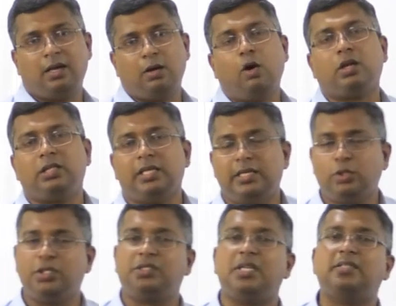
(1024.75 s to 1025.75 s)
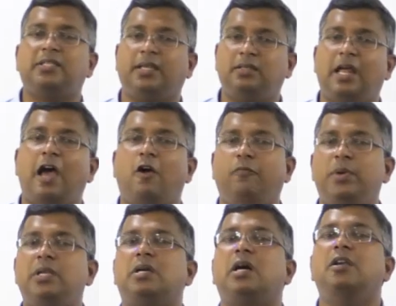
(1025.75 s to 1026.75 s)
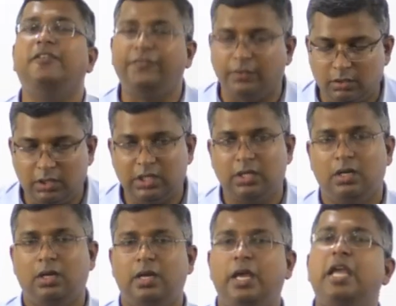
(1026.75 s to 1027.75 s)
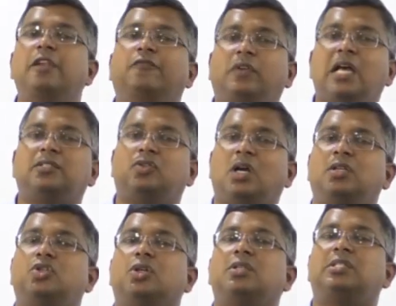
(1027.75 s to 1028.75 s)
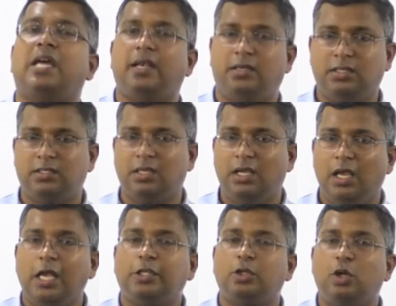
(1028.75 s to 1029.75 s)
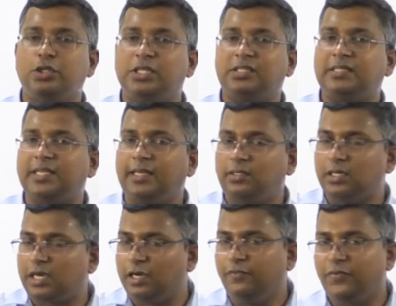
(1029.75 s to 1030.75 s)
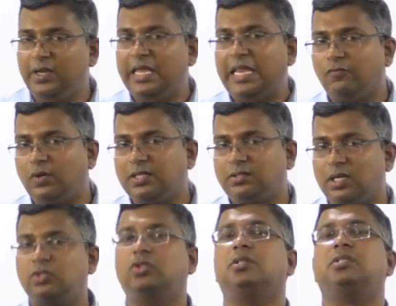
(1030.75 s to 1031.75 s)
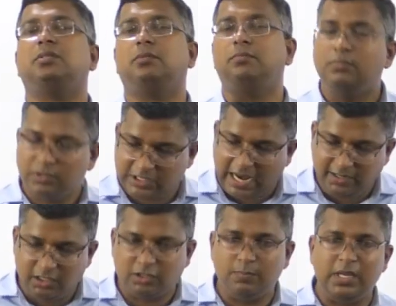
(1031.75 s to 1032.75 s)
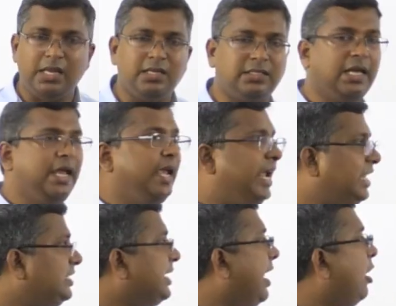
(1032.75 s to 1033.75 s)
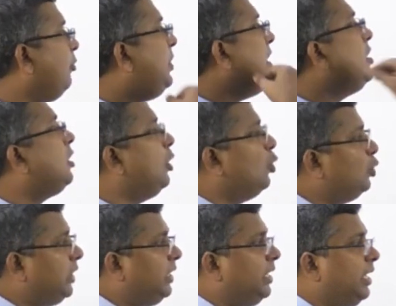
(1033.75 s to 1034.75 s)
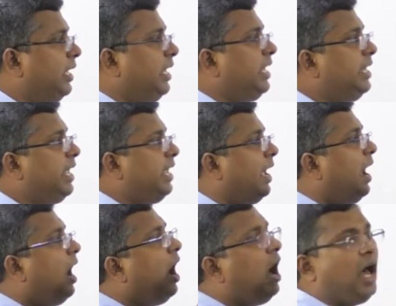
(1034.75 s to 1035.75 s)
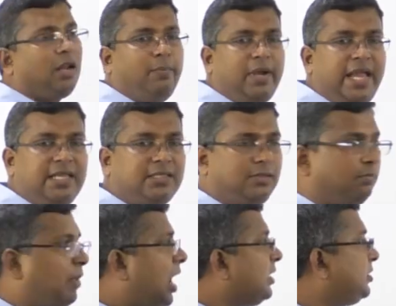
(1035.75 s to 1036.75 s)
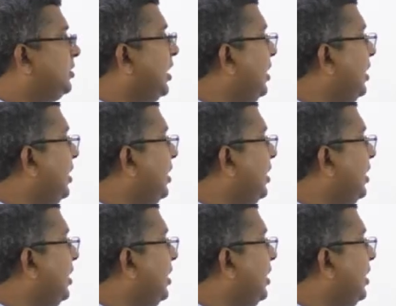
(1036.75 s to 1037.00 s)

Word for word: or the logistics sector have been conferred infrastructure status. So logistics sector conferring infrastructure status means it have been included in a harmonized master